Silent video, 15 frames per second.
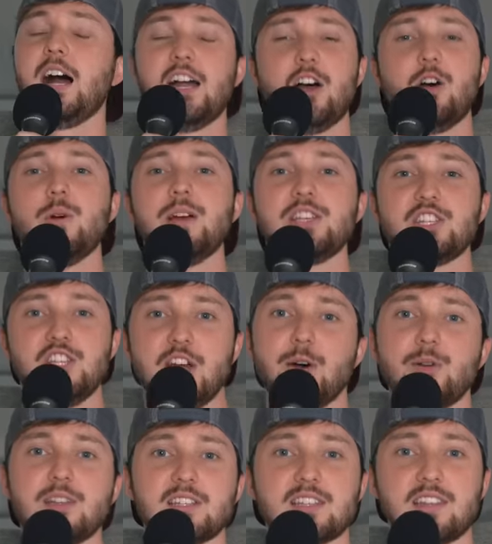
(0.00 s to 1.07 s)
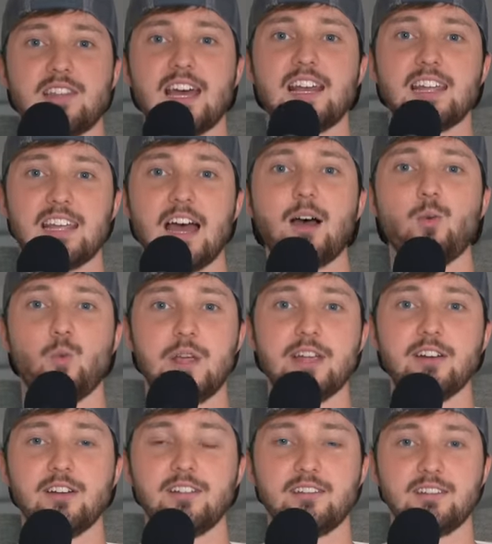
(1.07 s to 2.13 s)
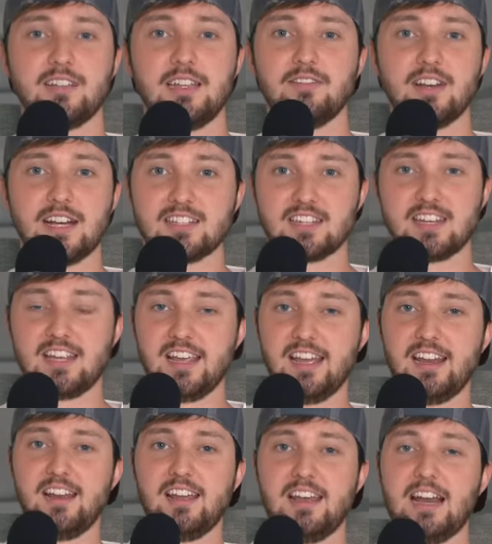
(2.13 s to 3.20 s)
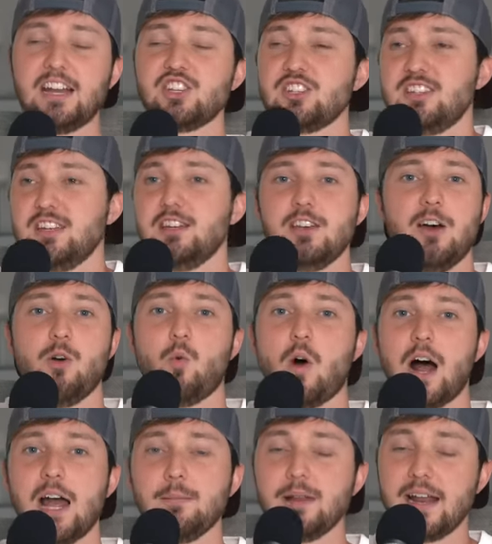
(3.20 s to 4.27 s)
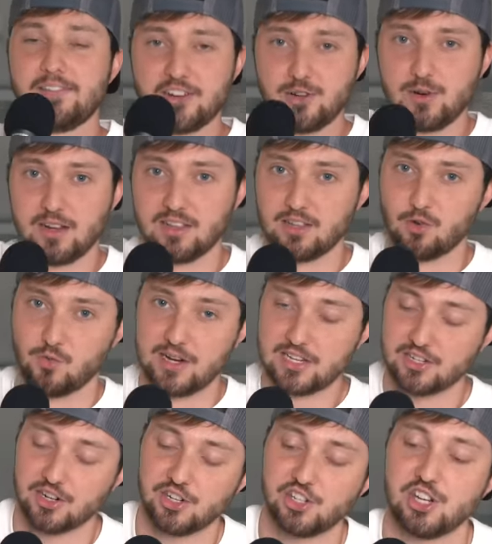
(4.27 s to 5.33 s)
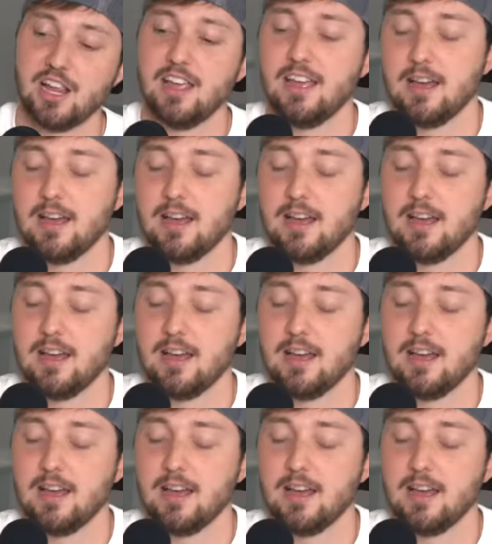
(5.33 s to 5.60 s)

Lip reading: I always noticed that it got weird even as a kid, and I just didn't know why, but after doing a little research,